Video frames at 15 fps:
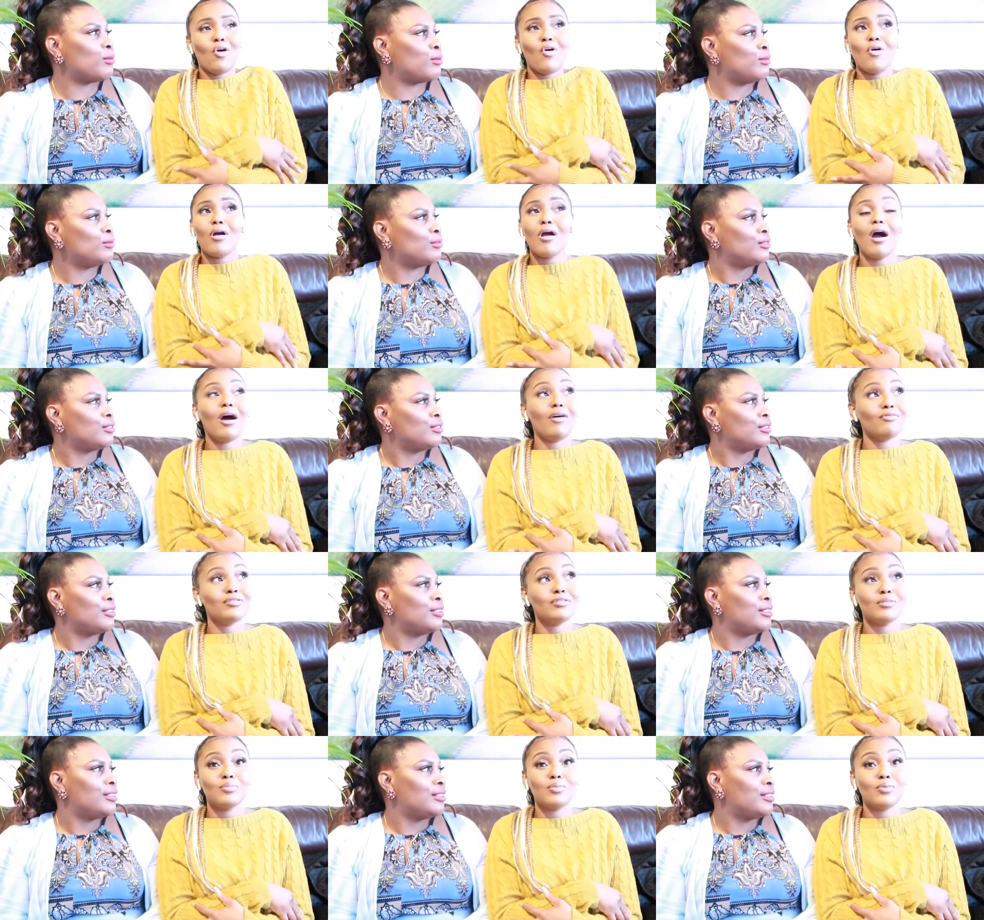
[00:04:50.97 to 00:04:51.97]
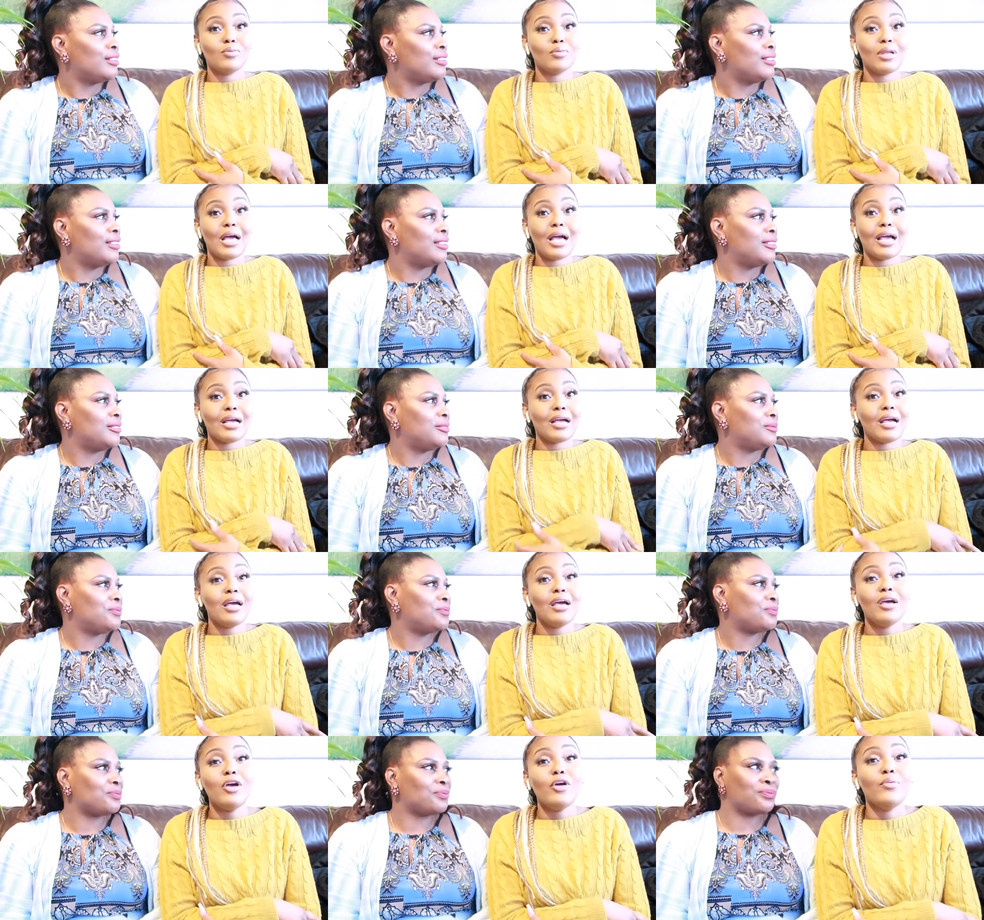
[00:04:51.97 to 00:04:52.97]
Speaker 1: Uncomfortable. Like
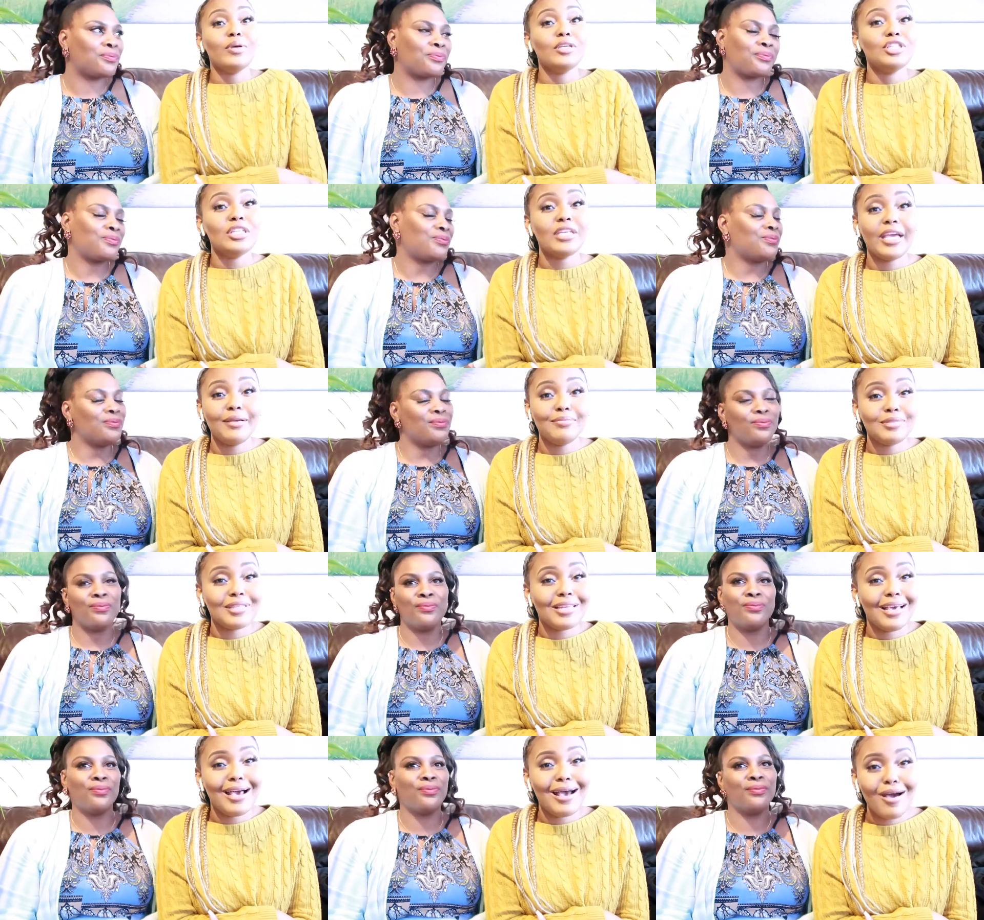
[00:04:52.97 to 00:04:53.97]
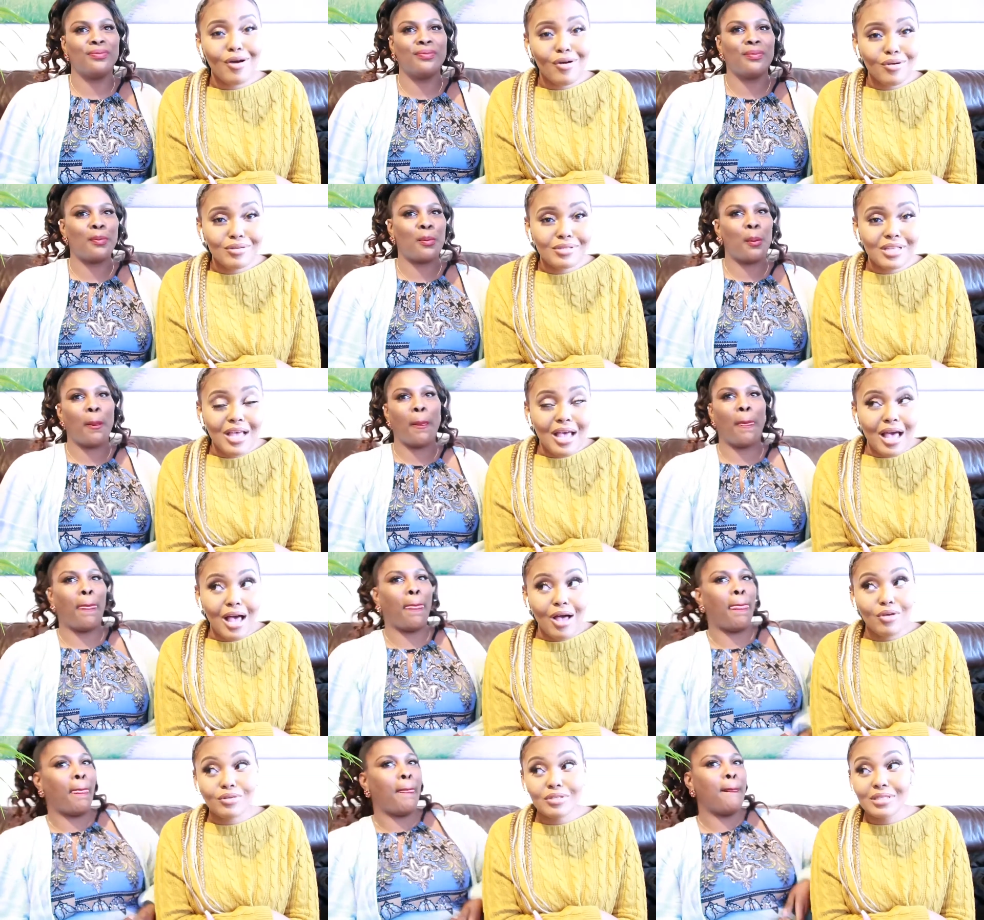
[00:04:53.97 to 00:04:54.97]
when she came to the house, I
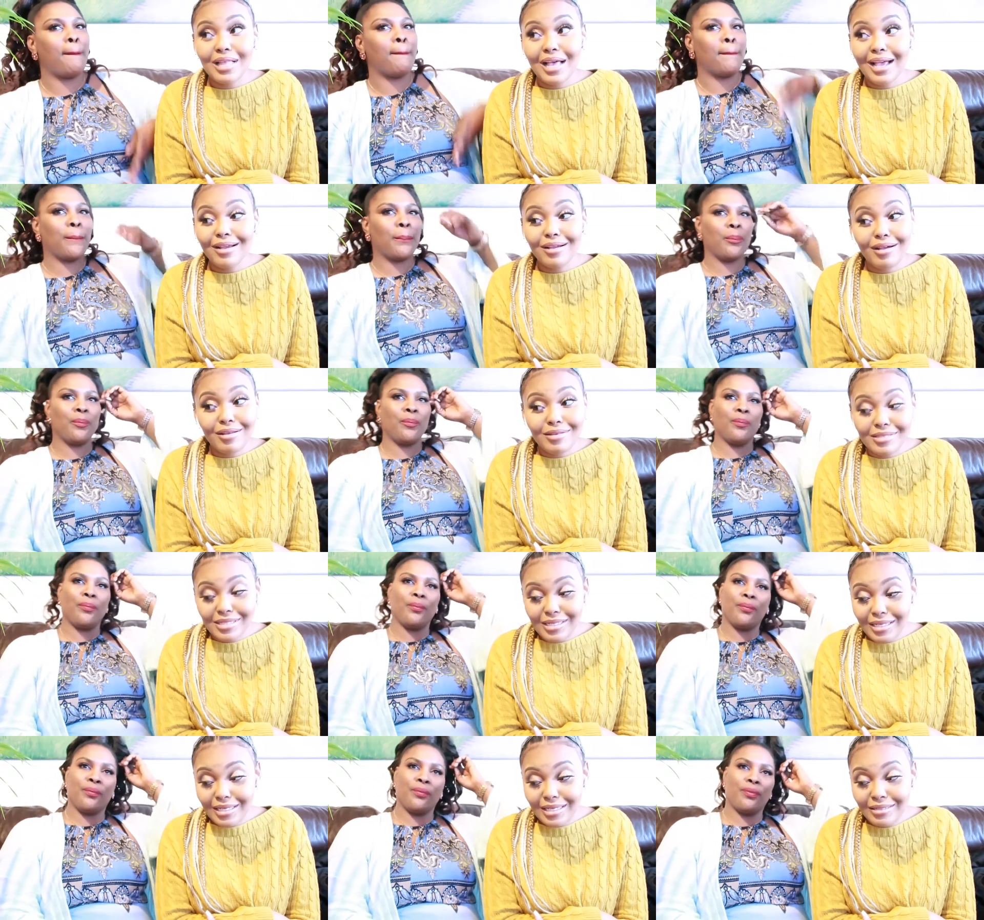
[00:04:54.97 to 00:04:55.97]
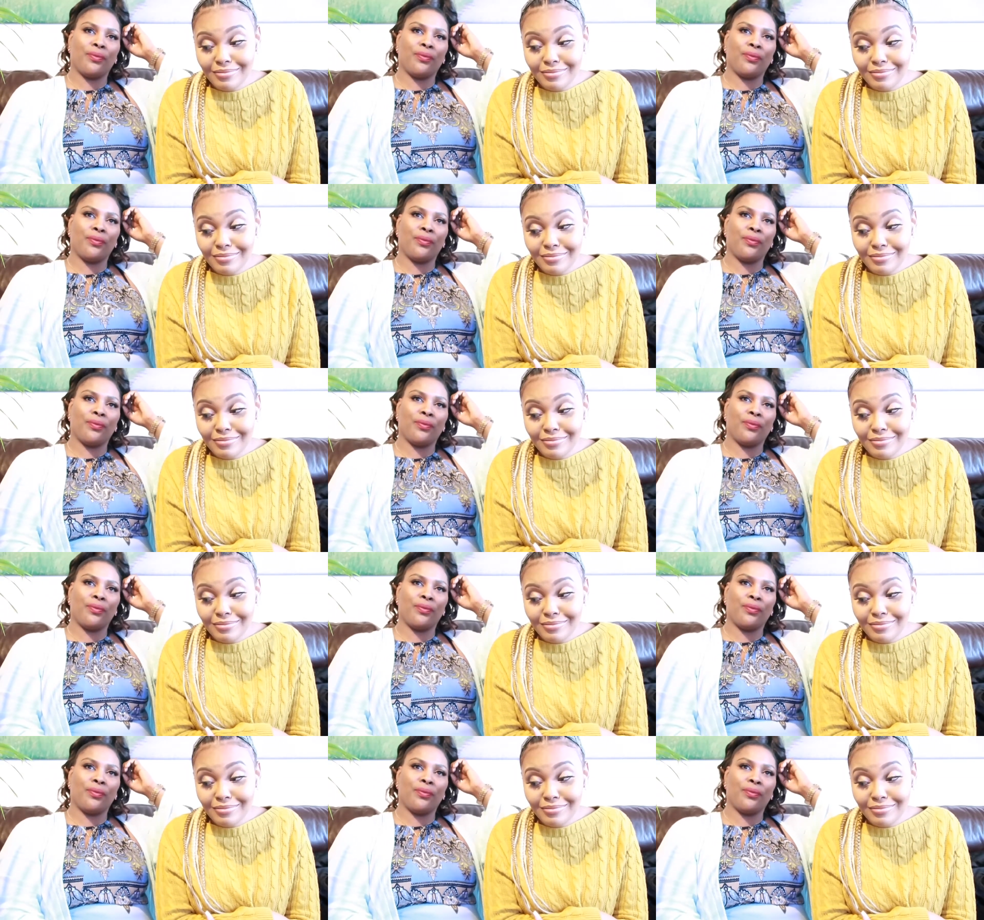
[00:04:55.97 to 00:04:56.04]
was like, "Cuzzy."